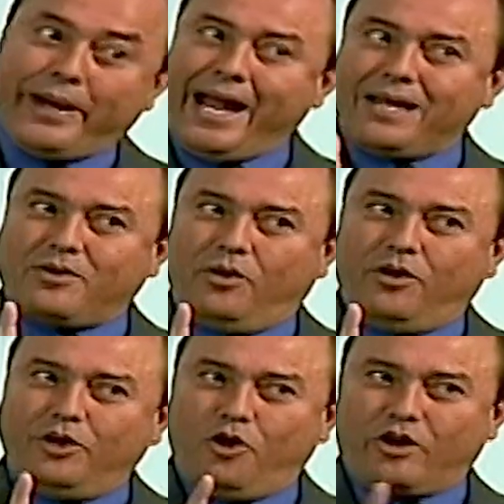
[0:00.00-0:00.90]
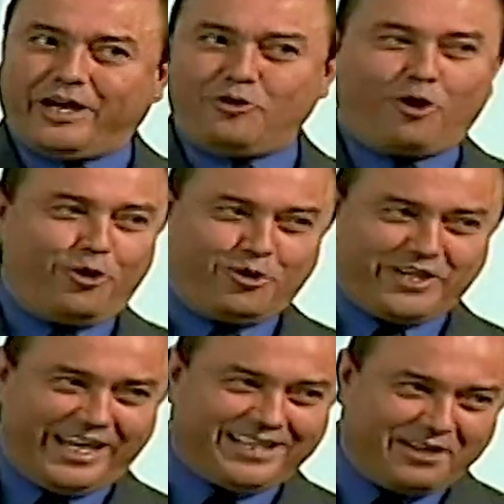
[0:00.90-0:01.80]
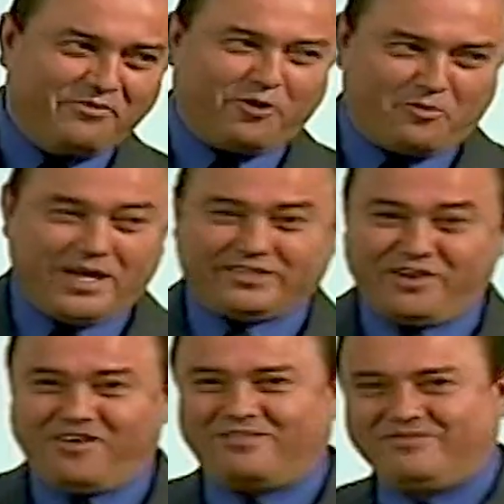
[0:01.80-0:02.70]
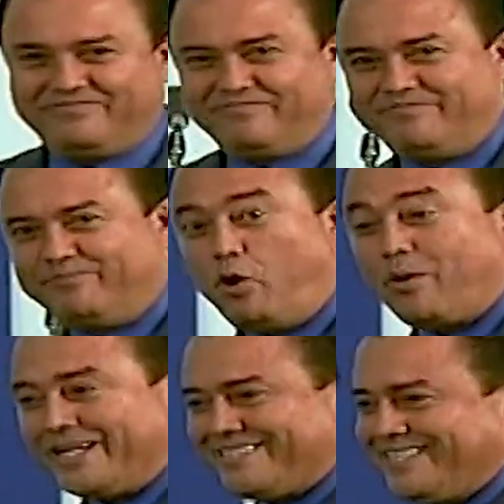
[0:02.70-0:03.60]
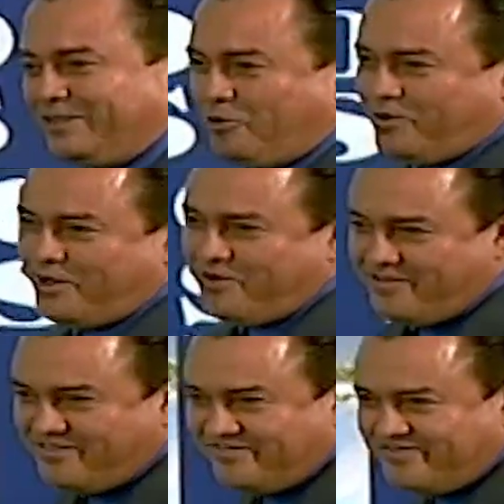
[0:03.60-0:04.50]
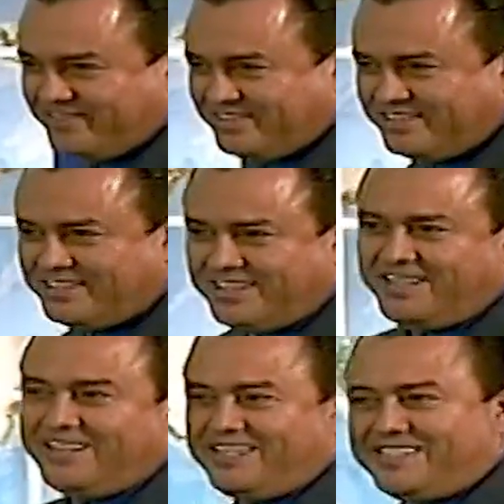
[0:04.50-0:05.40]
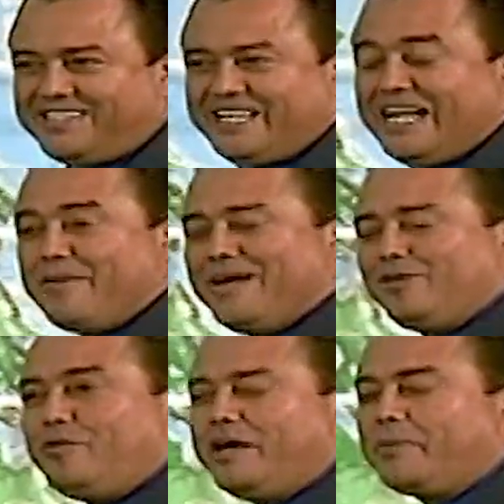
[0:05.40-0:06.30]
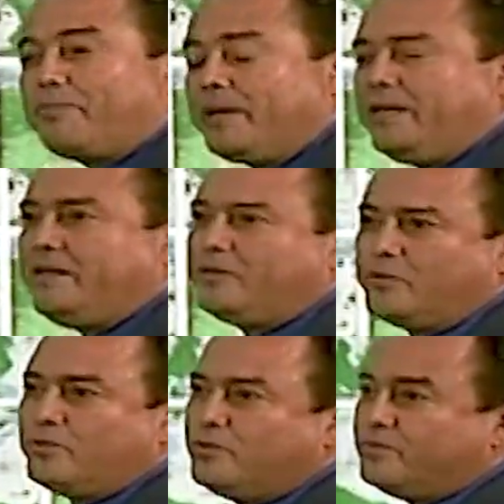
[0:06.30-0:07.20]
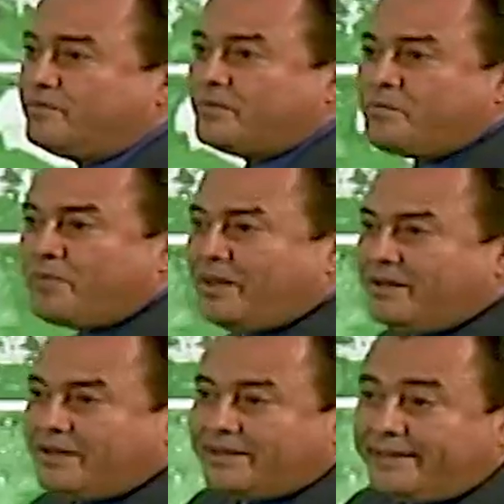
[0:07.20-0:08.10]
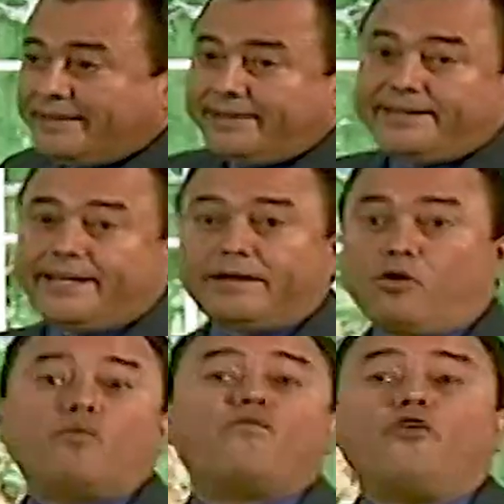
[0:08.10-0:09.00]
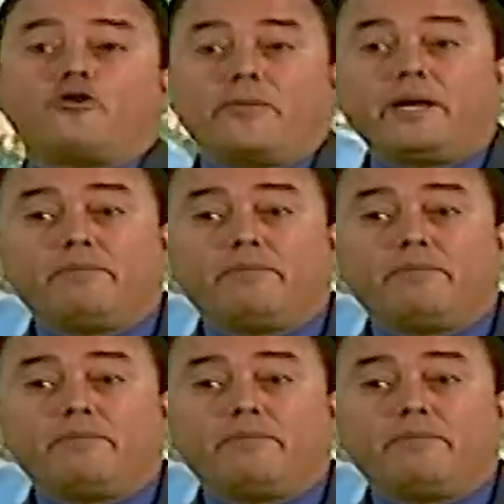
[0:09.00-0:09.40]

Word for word: But those who do not know this information, pour them, a spirit of conformity creeps into them.